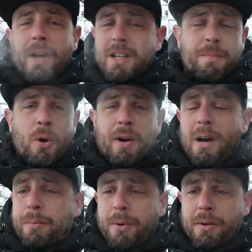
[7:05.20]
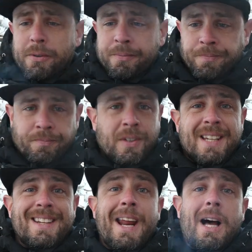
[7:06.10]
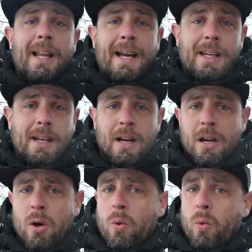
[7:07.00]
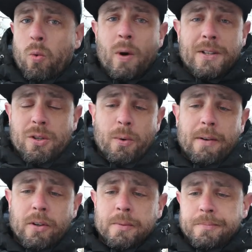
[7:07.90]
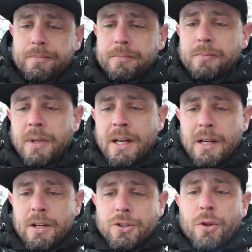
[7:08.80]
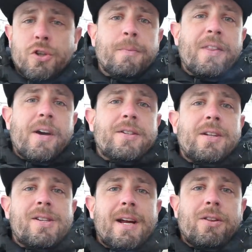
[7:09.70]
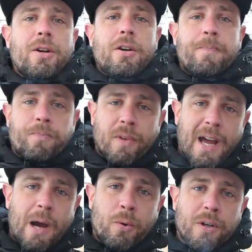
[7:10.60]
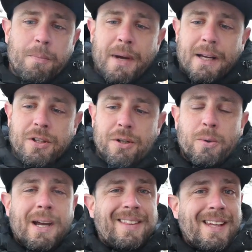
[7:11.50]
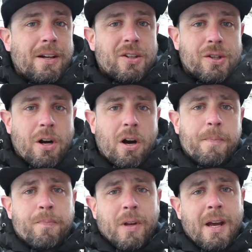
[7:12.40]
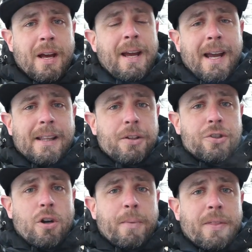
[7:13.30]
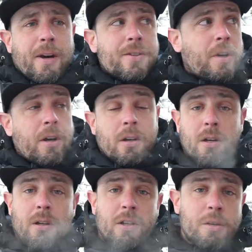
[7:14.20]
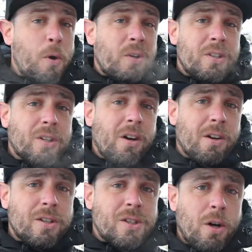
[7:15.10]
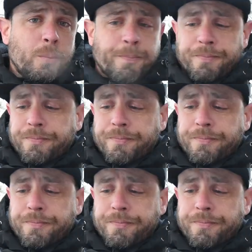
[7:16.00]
And smoke output is not lacking whatsoever. So those are my thoughts on the second third. I will come back to you at the end of the cigar and let you know my thoughts on smoking a cigar on the snow.